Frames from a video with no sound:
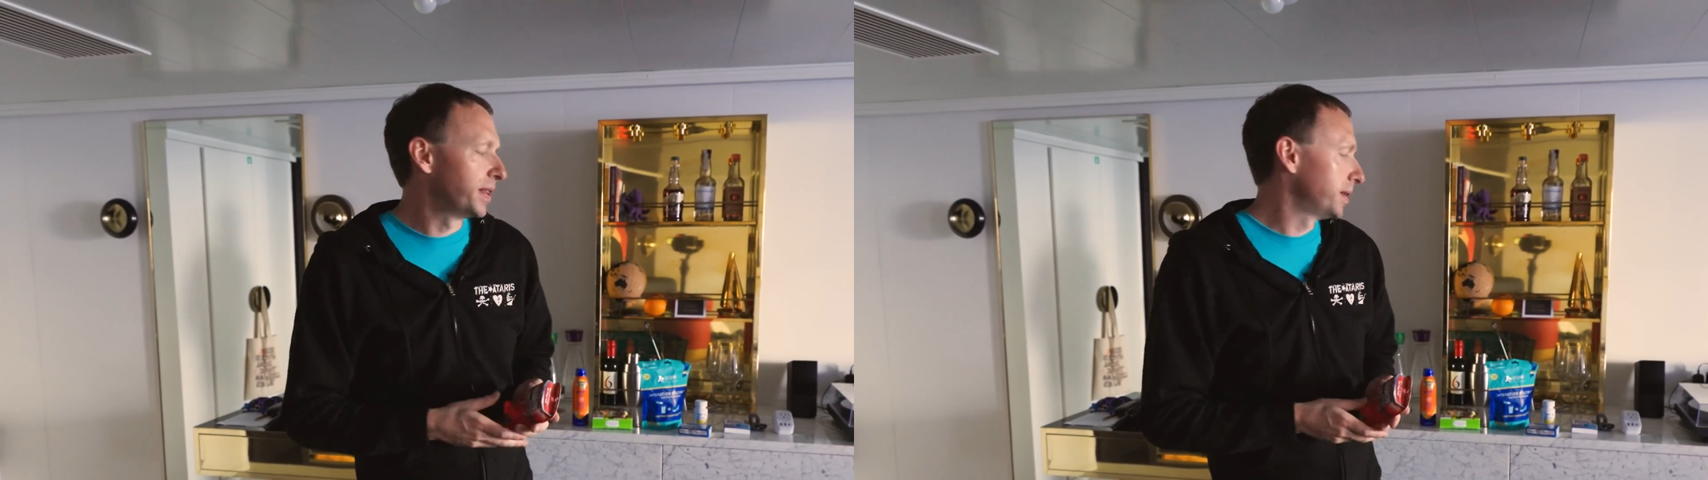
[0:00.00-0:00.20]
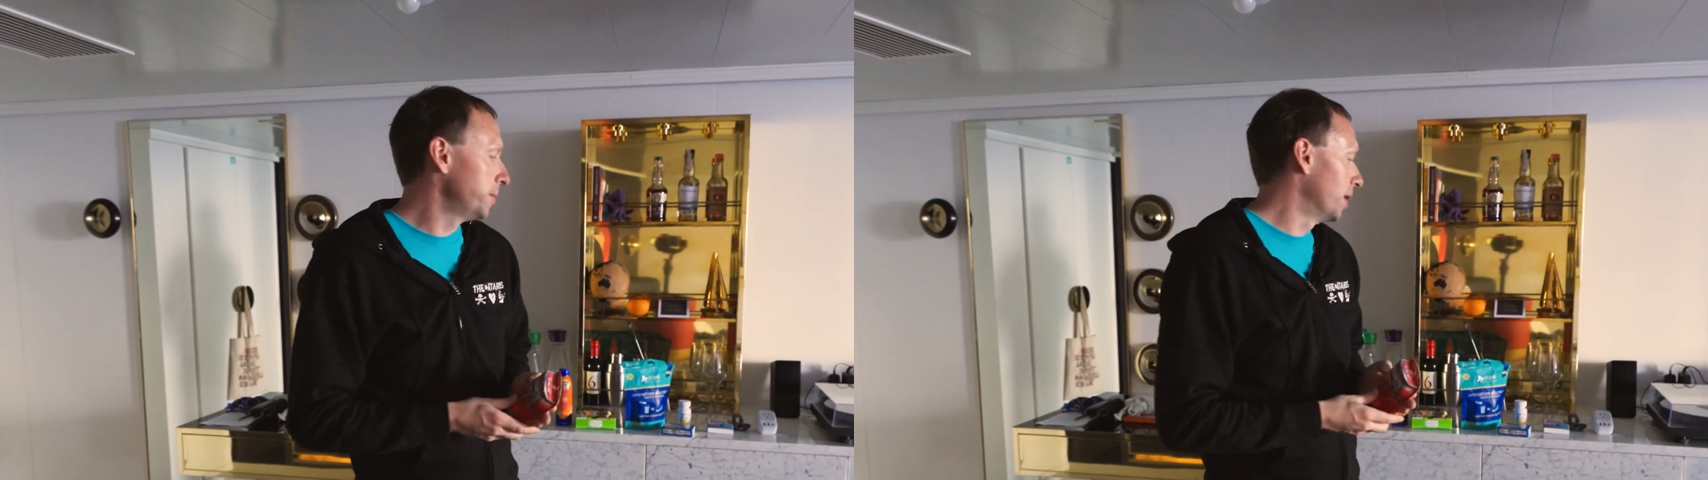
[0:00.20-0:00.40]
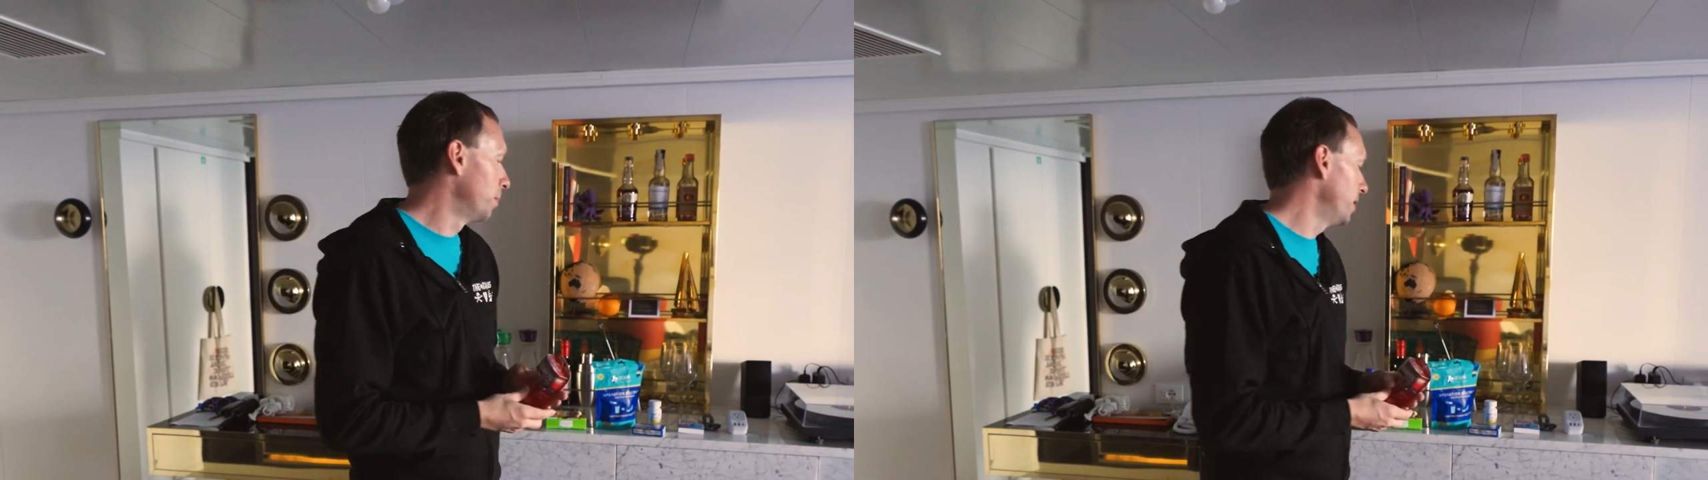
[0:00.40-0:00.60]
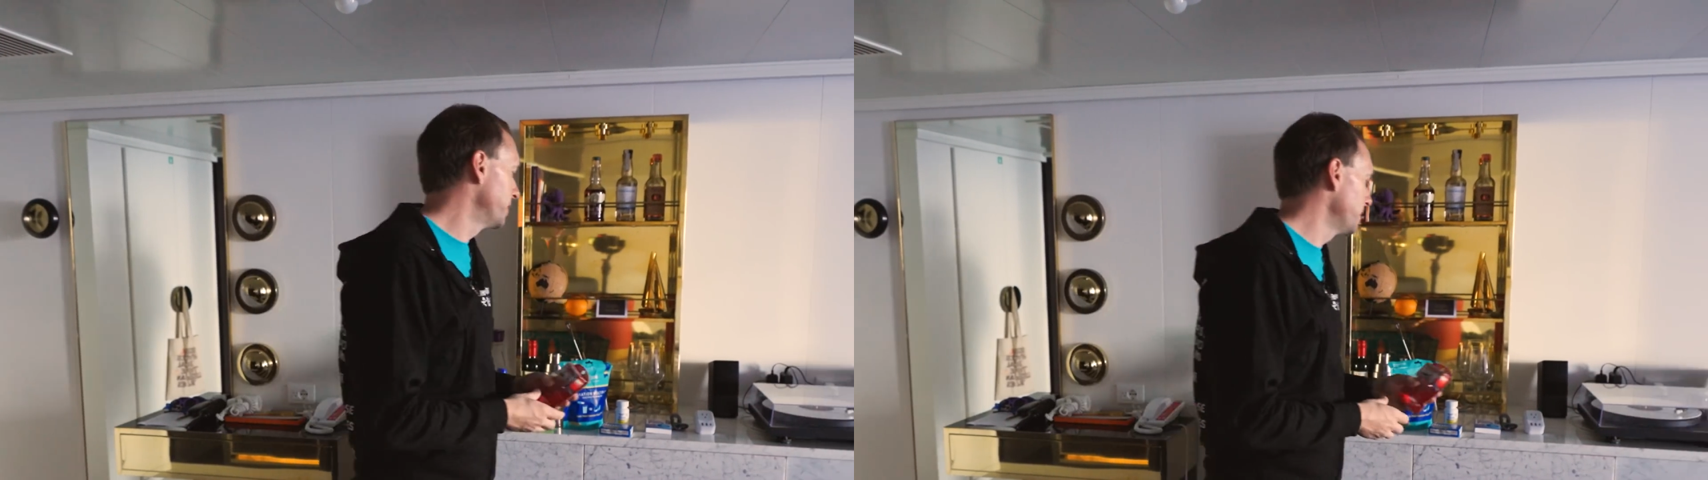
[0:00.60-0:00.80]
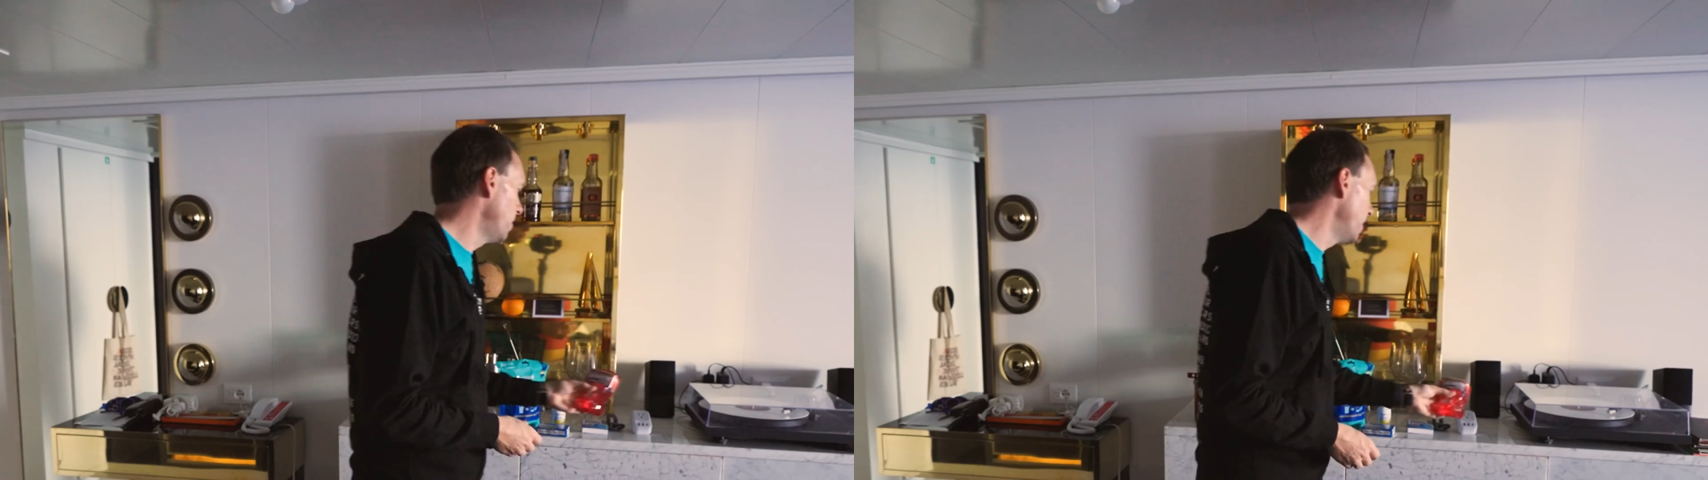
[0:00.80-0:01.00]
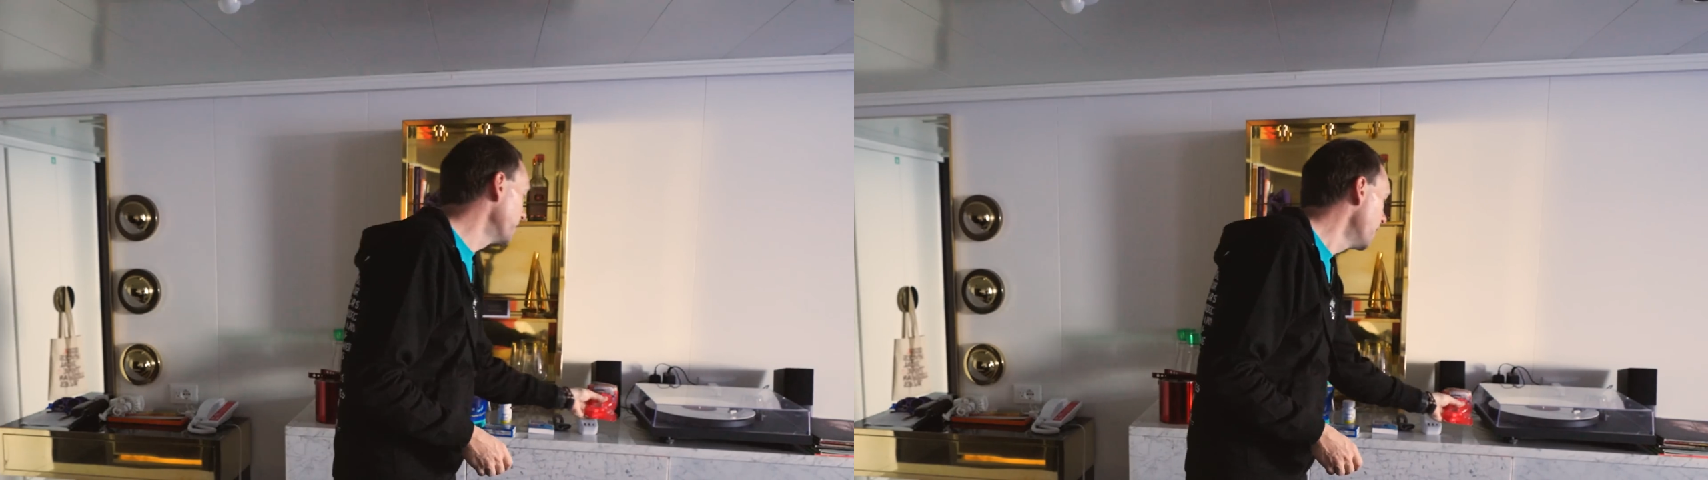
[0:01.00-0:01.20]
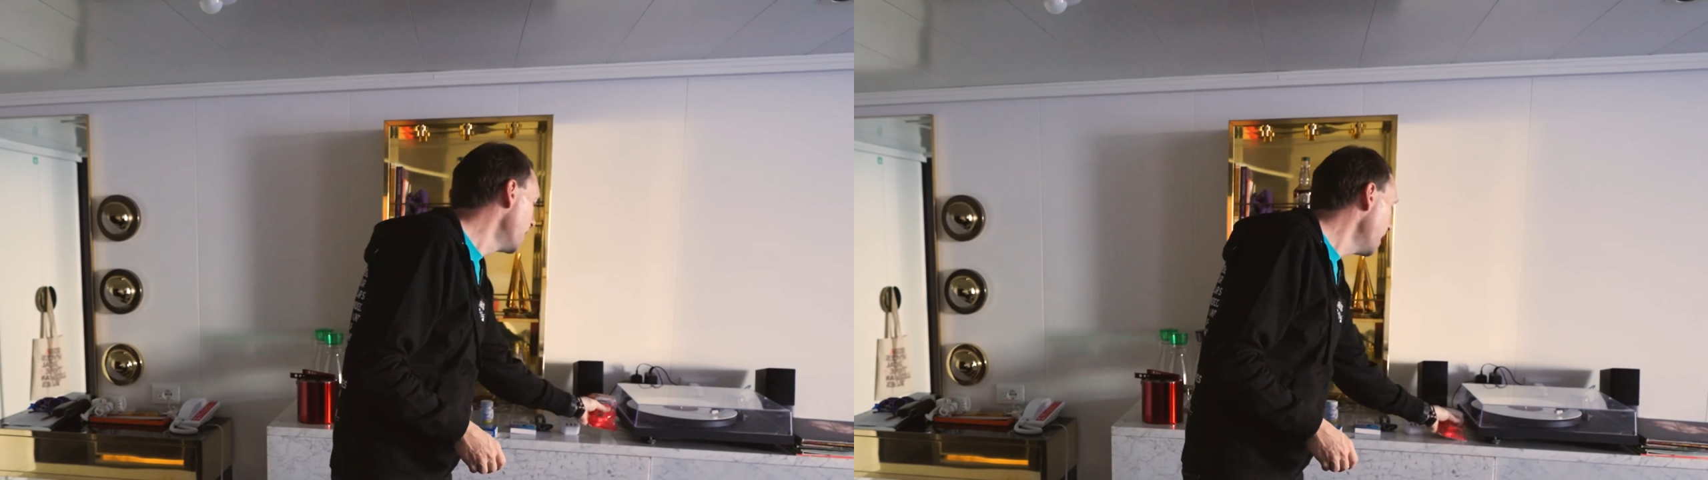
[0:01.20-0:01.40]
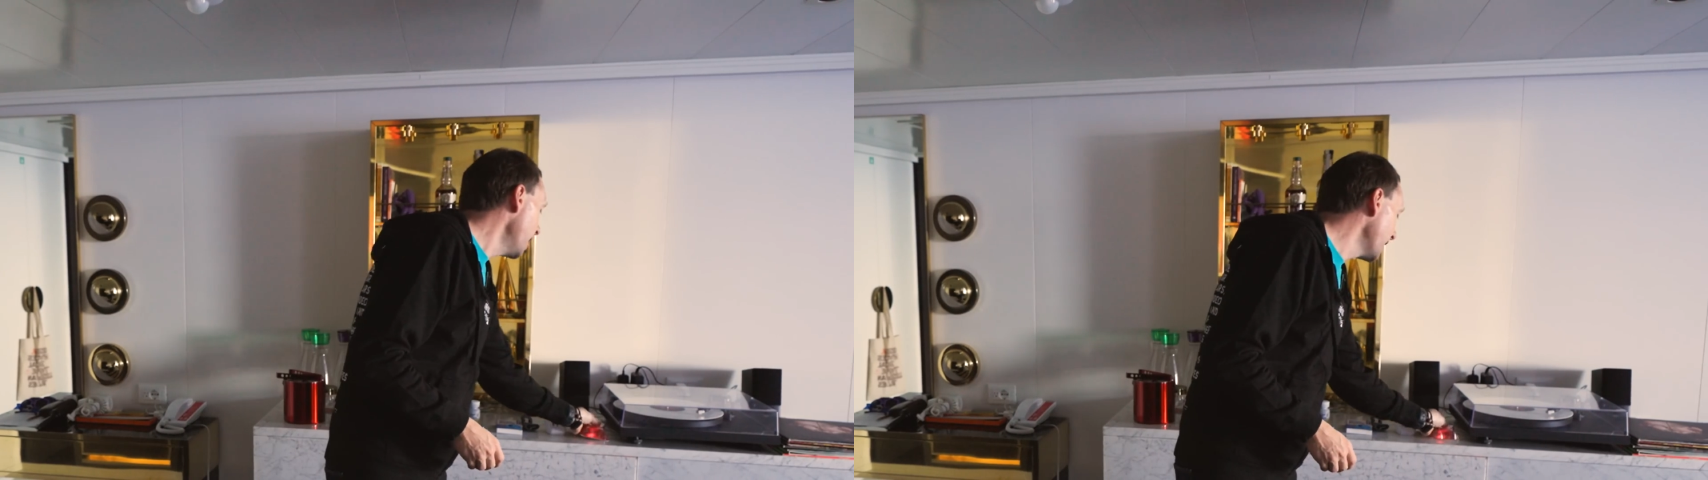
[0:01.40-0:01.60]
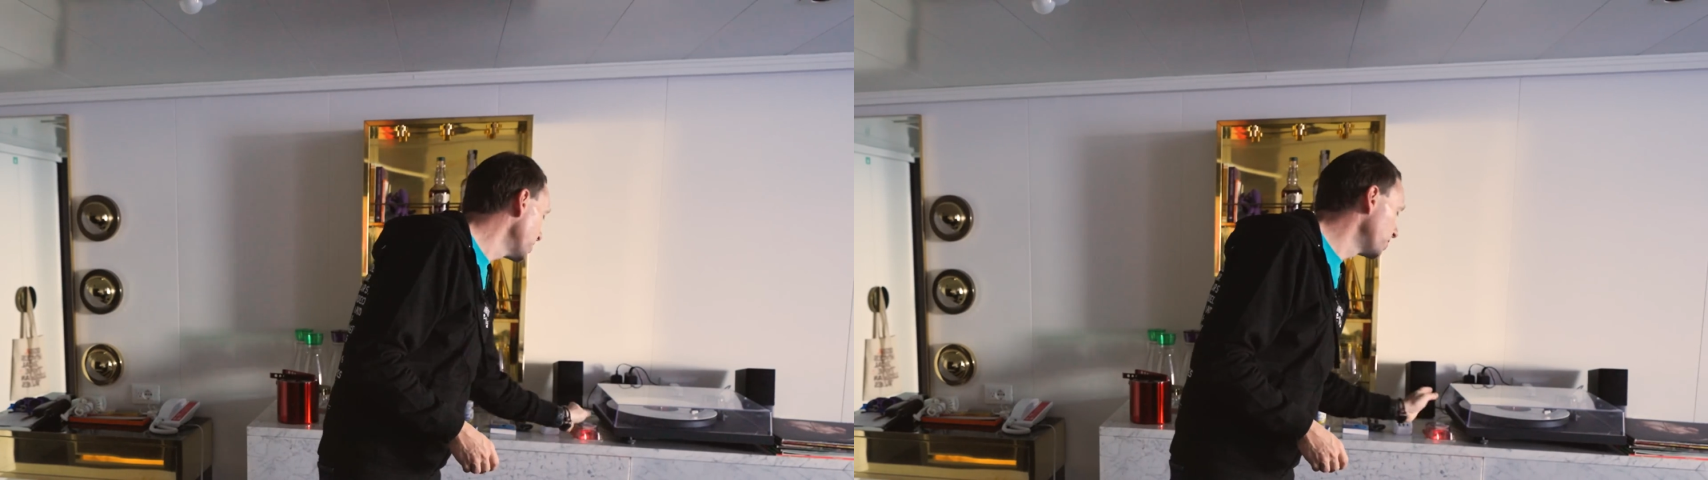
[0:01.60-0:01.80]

some earplugs along. And